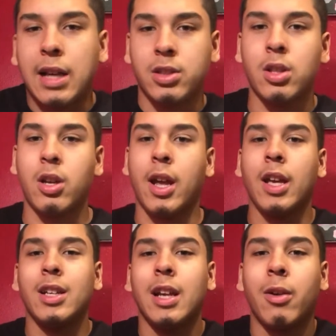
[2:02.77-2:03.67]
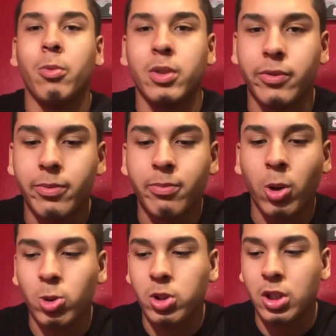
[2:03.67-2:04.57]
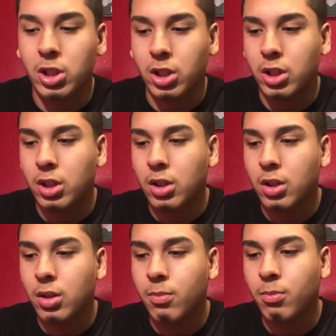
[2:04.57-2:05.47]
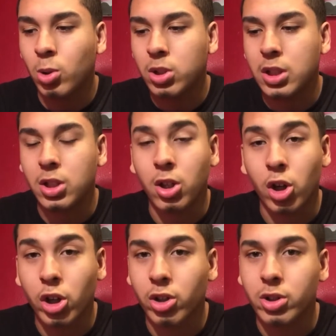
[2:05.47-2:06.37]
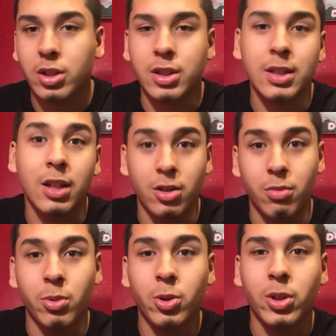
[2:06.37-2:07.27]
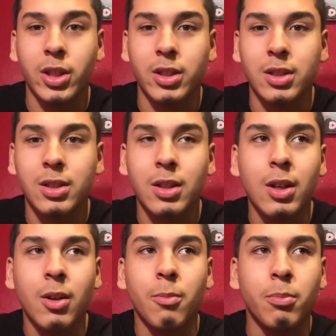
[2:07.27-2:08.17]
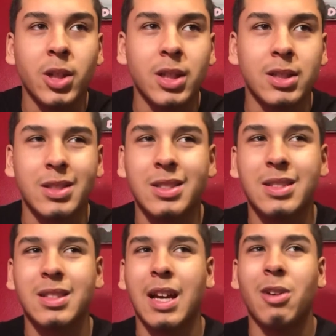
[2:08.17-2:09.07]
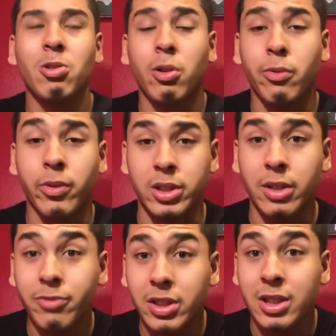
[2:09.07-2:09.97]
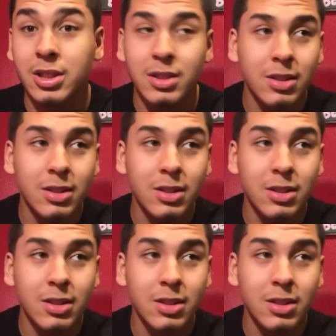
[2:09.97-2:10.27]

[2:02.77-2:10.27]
I started hanging out with mostly the girls instead of the boys, because I don't know, for some reason